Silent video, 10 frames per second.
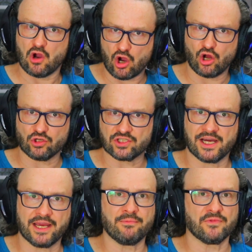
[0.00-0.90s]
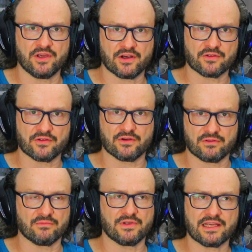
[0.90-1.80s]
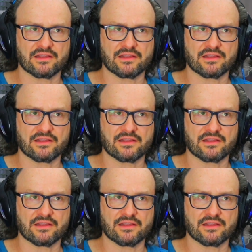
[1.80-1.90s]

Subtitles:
all time, they are the like